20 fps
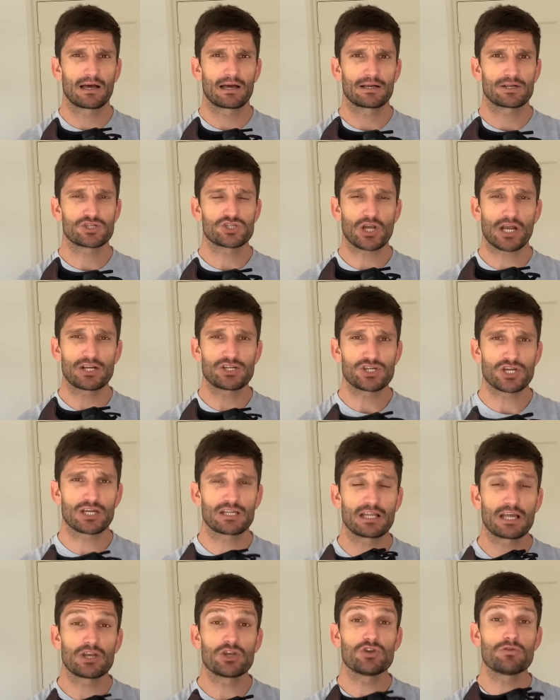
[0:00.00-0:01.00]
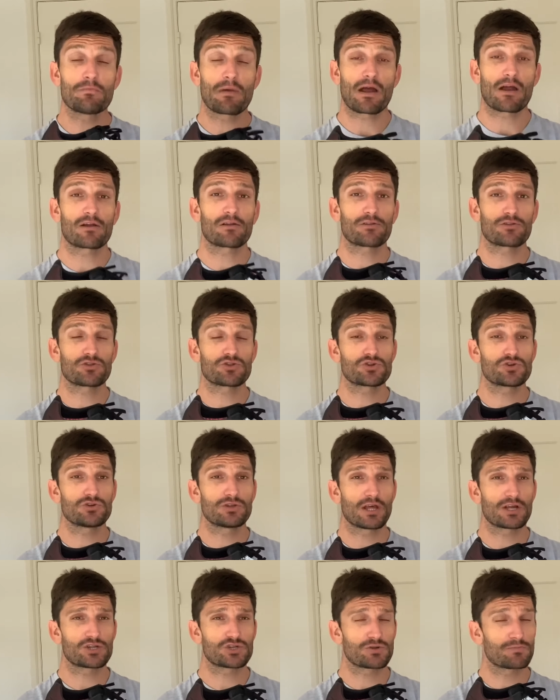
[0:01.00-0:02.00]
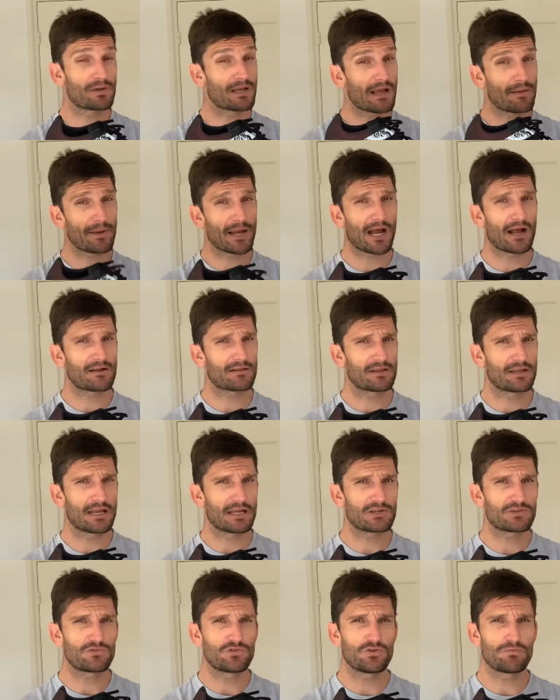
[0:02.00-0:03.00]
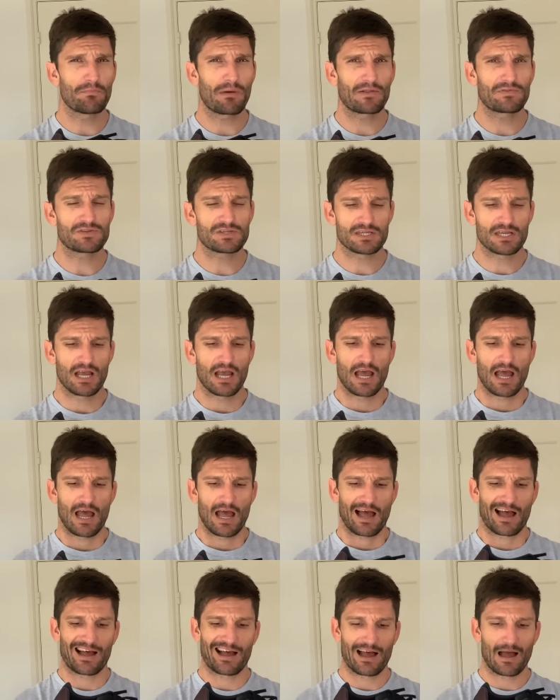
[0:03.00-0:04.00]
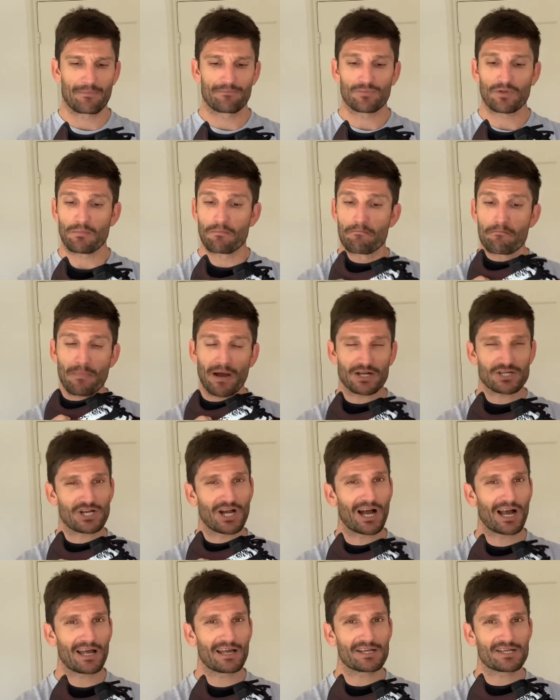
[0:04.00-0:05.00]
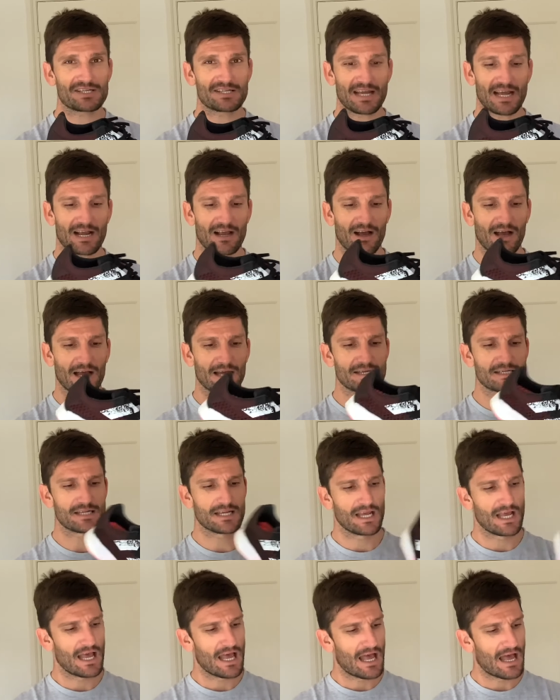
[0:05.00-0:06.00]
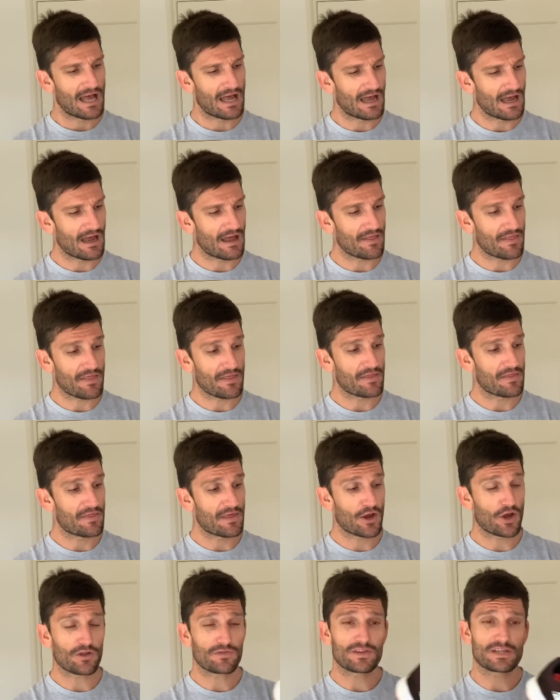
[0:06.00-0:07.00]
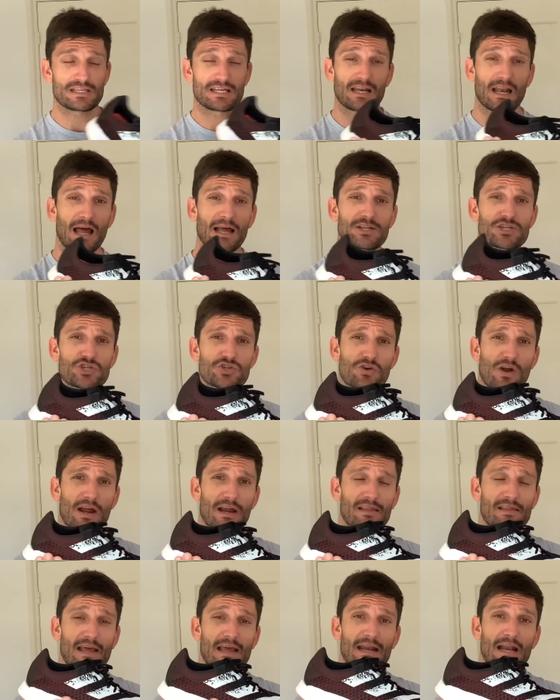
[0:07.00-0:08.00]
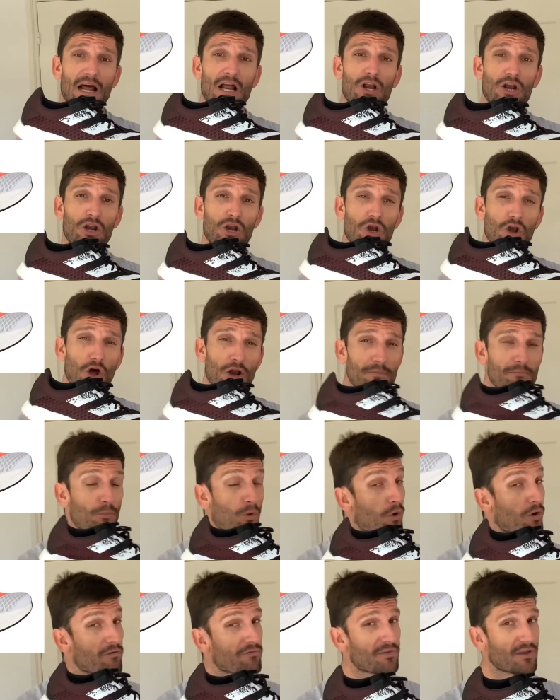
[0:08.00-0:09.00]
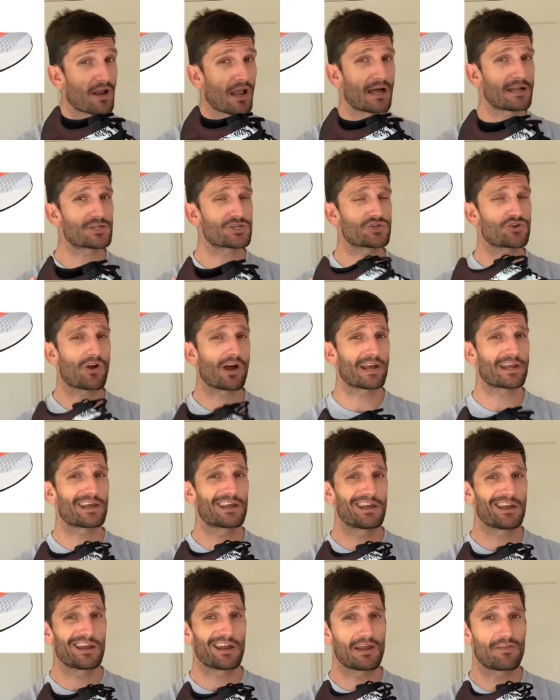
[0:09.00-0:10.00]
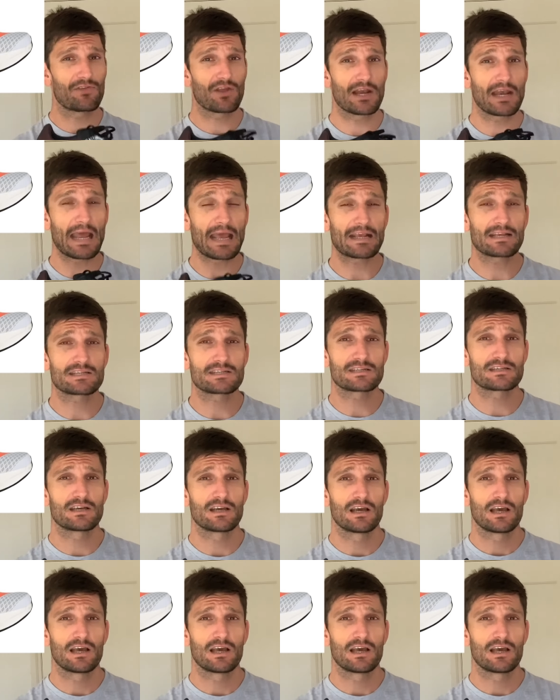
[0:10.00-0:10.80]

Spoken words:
changing the new marathon shoe that should be coming out in the next few months. Much higher stack height. They got this light strike, then a lot more of the light strike in the next